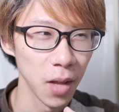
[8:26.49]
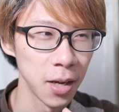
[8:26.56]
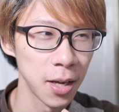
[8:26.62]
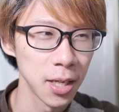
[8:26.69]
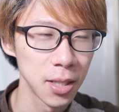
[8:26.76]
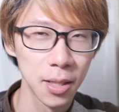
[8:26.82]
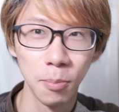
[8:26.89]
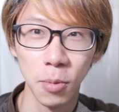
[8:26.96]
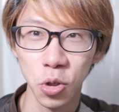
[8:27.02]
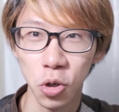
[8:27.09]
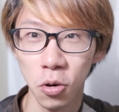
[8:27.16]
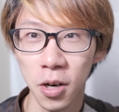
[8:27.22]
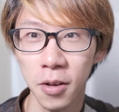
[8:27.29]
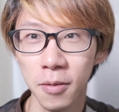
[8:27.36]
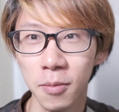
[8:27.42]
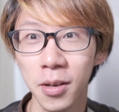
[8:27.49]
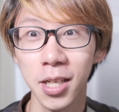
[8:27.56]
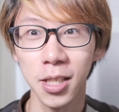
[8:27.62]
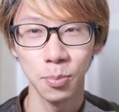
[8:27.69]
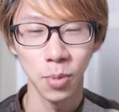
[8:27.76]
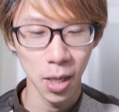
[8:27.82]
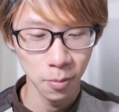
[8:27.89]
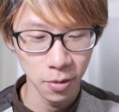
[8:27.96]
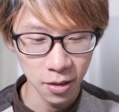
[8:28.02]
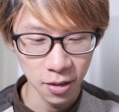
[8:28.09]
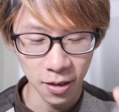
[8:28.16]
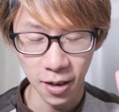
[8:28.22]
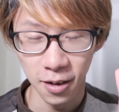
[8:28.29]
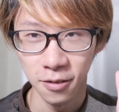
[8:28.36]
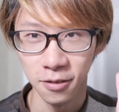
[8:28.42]
I guess the majority of them, you guys
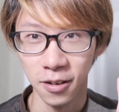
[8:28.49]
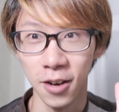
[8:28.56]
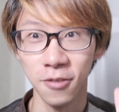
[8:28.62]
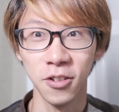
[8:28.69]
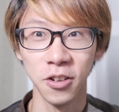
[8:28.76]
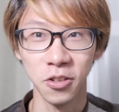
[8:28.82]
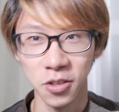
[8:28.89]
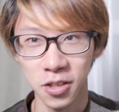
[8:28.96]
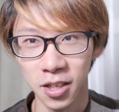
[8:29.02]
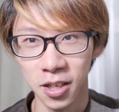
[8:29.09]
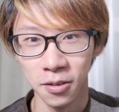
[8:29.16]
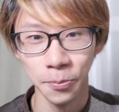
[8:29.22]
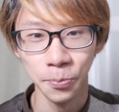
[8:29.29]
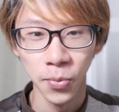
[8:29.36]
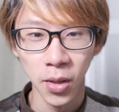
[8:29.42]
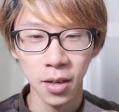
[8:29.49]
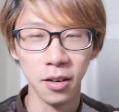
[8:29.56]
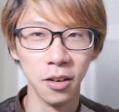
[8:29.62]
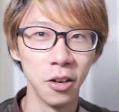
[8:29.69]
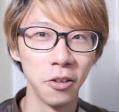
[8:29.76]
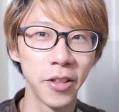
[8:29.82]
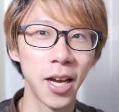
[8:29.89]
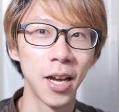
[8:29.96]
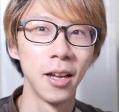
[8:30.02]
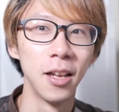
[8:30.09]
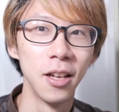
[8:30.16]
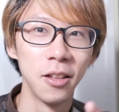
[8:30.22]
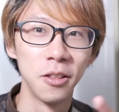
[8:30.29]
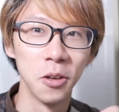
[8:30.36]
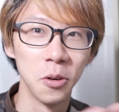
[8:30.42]
probably, whoever used it, know that
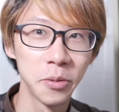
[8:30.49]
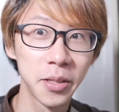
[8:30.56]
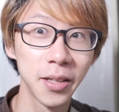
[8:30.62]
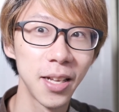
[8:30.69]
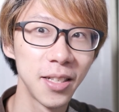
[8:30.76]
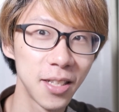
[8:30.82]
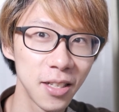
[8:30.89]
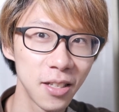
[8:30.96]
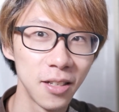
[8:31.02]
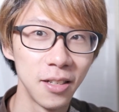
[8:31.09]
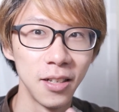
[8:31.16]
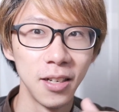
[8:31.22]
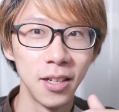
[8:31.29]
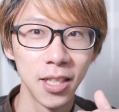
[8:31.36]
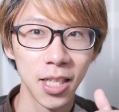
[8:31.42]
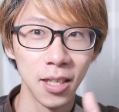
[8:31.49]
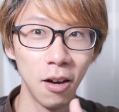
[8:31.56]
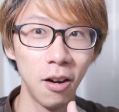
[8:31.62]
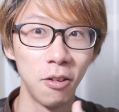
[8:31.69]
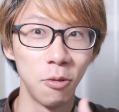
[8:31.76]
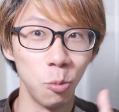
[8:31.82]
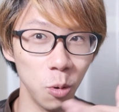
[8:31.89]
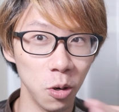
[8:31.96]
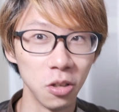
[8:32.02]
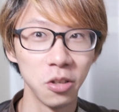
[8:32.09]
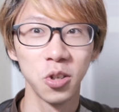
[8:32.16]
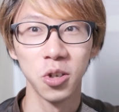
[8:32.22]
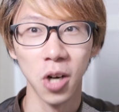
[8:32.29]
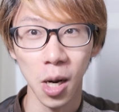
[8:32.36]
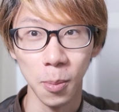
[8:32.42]
those lenses are really
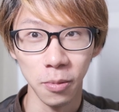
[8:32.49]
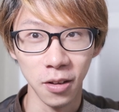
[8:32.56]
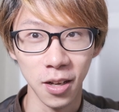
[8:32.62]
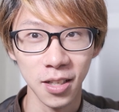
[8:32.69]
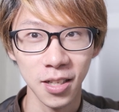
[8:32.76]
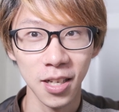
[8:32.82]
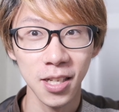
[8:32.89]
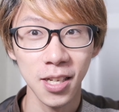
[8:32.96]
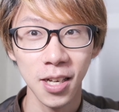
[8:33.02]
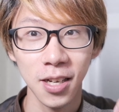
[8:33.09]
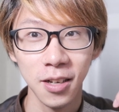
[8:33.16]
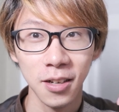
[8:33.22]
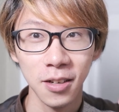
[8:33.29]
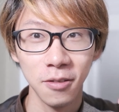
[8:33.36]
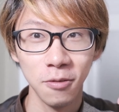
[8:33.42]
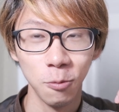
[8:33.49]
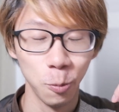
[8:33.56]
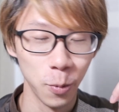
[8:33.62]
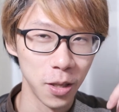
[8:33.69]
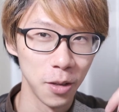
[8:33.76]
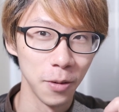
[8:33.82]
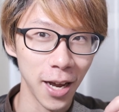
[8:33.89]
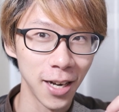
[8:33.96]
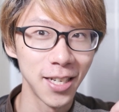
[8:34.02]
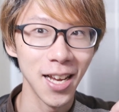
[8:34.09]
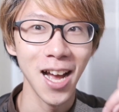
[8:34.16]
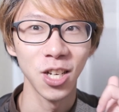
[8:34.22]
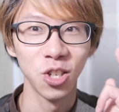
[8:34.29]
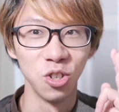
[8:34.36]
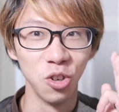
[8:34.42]
sharp lenses when you
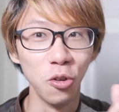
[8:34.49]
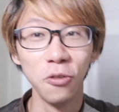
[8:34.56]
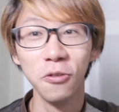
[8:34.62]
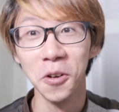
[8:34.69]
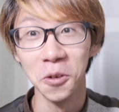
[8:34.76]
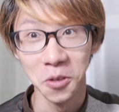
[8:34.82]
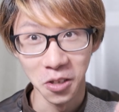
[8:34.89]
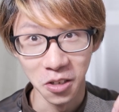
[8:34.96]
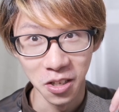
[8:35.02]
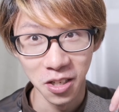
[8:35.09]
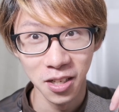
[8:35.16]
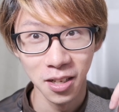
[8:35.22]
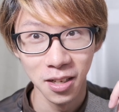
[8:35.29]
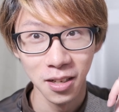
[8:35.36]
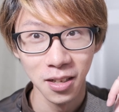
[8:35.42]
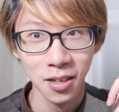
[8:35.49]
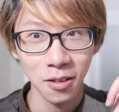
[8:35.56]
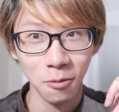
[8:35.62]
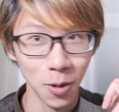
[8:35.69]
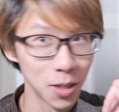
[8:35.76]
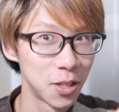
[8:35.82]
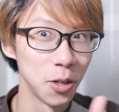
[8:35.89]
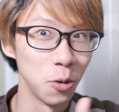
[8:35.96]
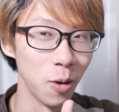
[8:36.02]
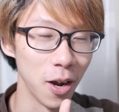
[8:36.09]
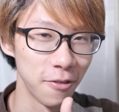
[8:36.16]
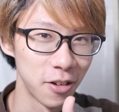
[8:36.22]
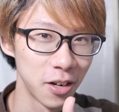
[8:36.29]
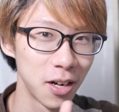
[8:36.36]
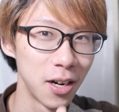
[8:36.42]
attach no filters
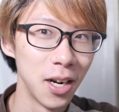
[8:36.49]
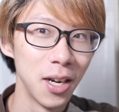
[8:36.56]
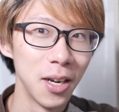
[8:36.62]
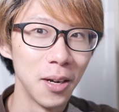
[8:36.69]
whatsoever.